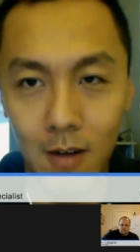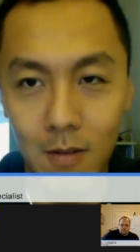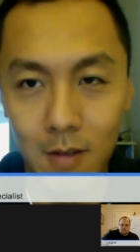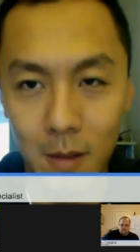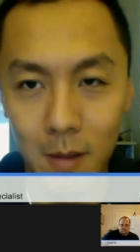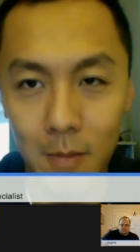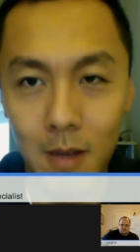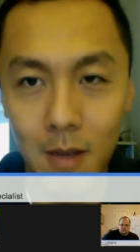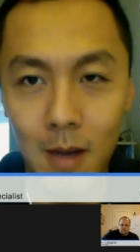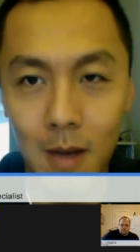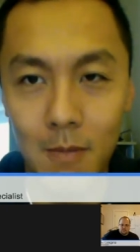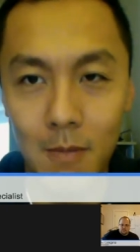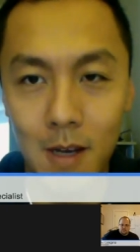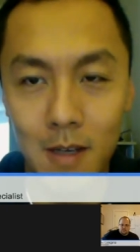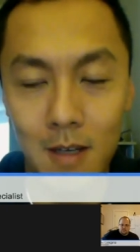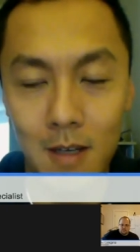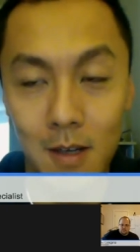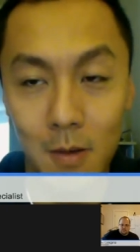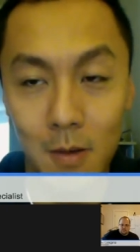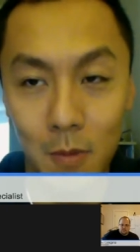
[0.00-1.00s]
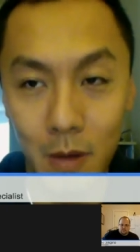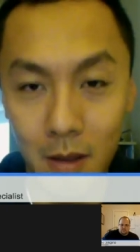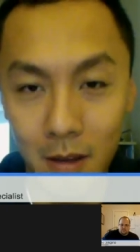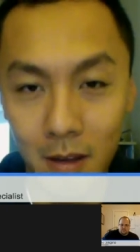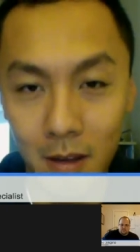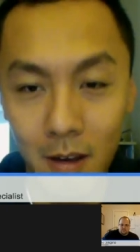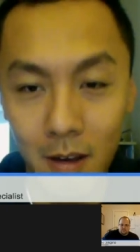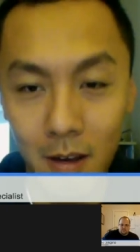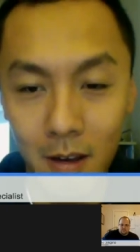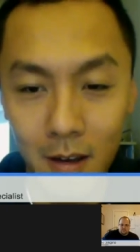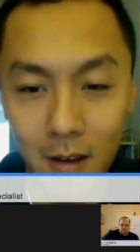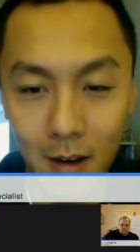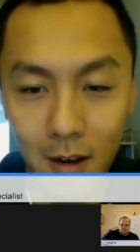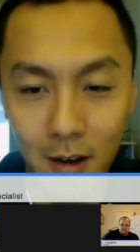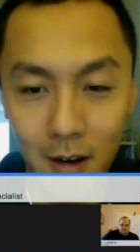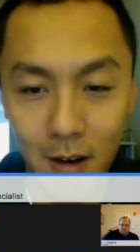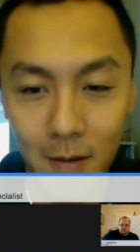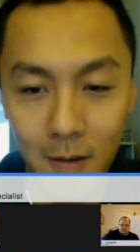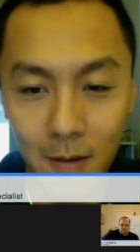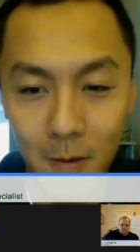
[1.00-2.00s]
sometimes they actually win.
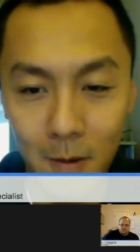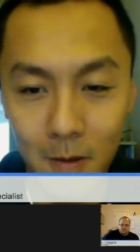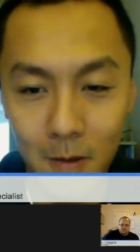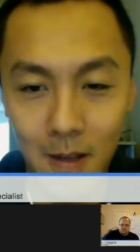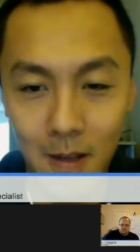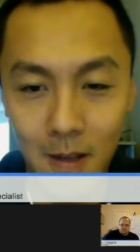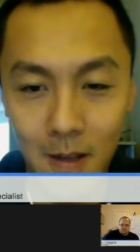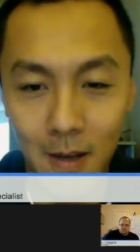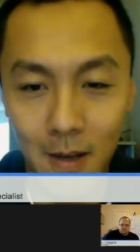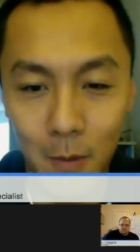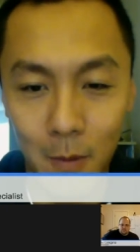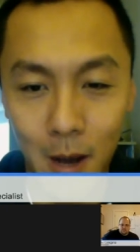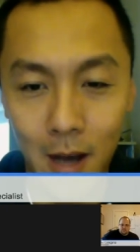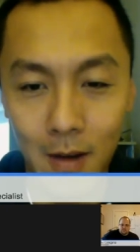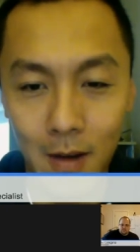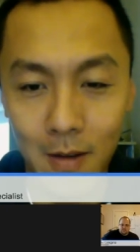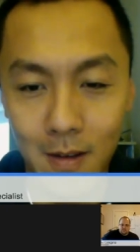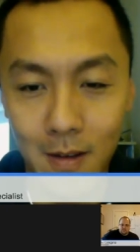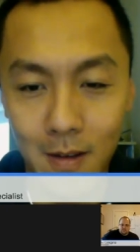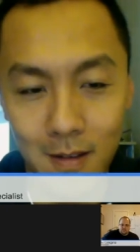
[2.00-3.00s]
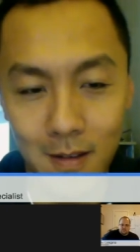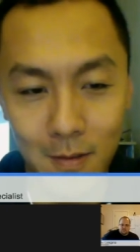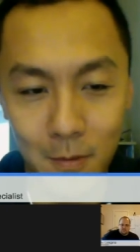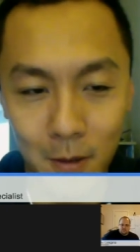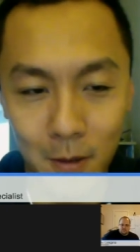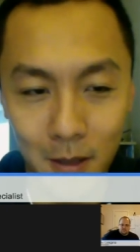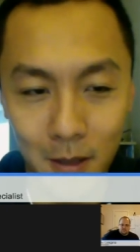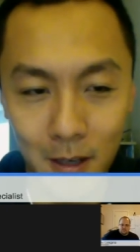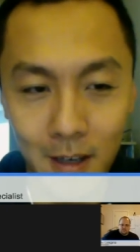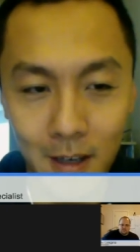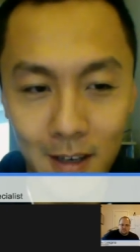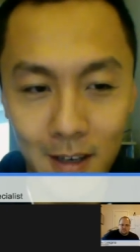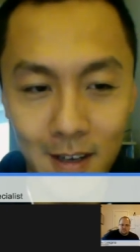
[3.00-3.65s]
It's like, wow, that's really.